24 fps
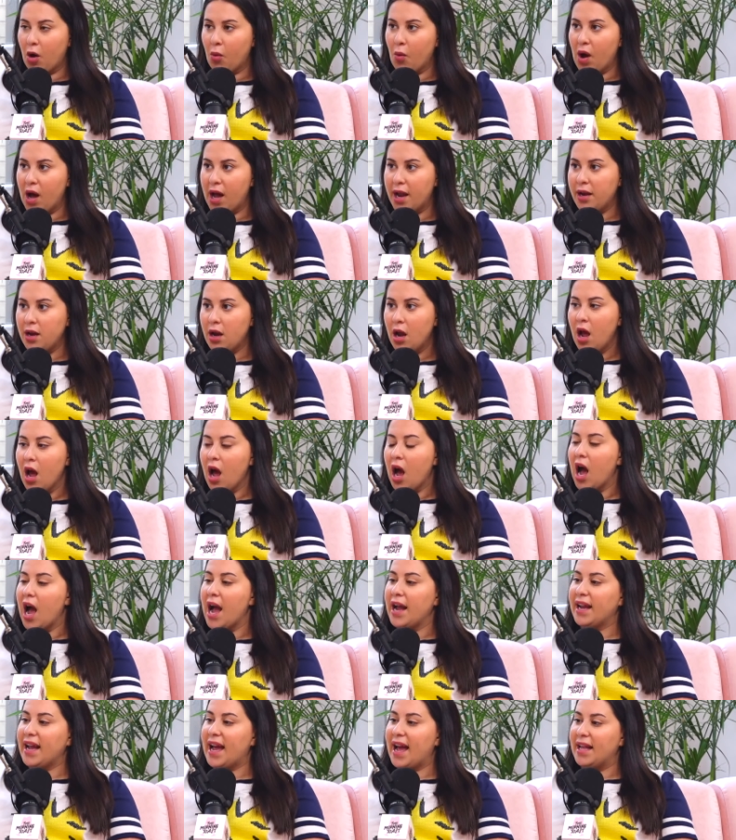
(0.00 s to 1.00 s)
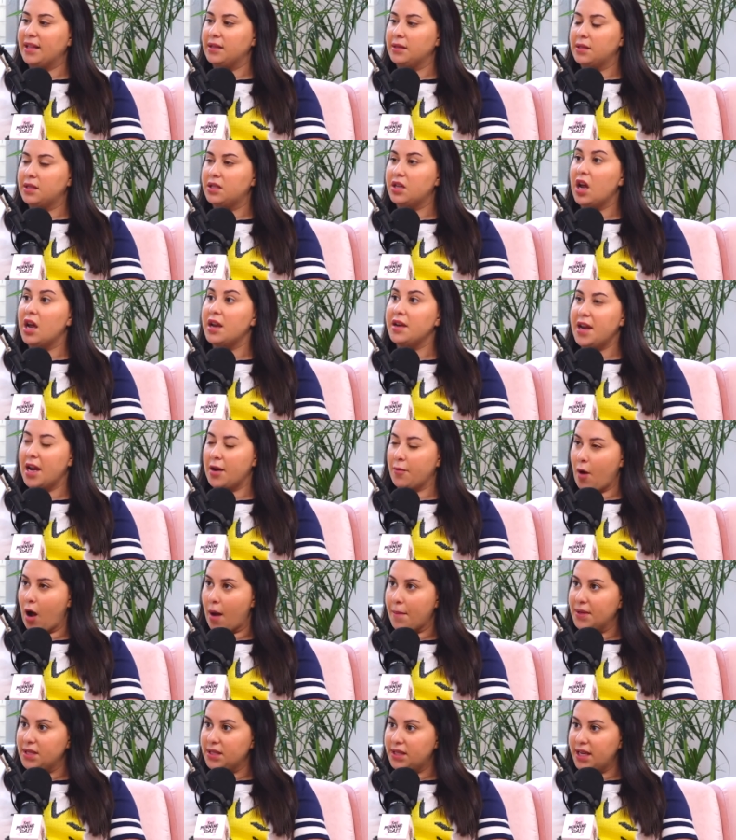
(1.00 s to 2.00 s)
won against Nate
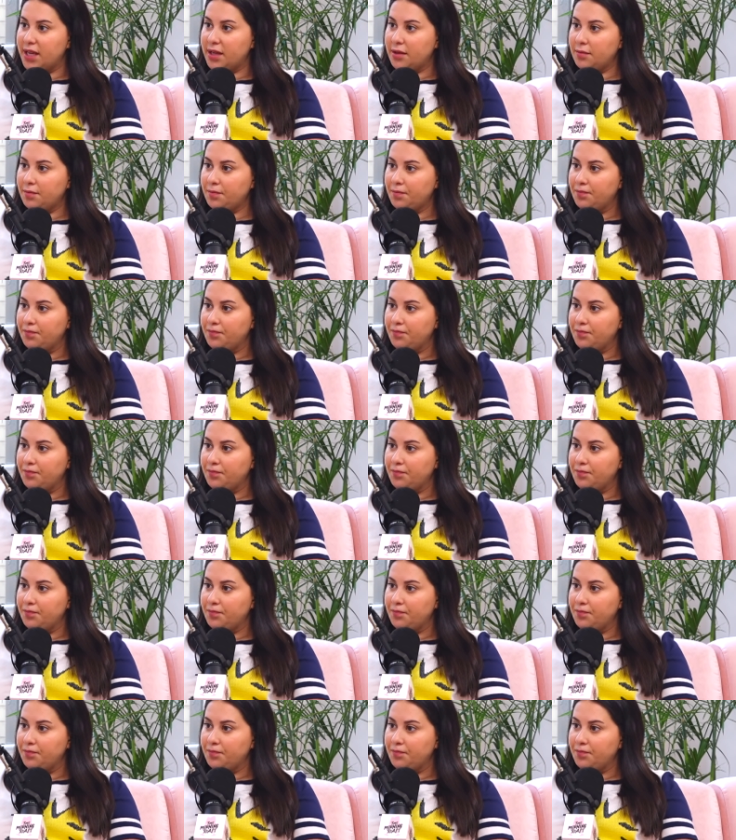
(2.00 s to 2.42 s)
Robinson.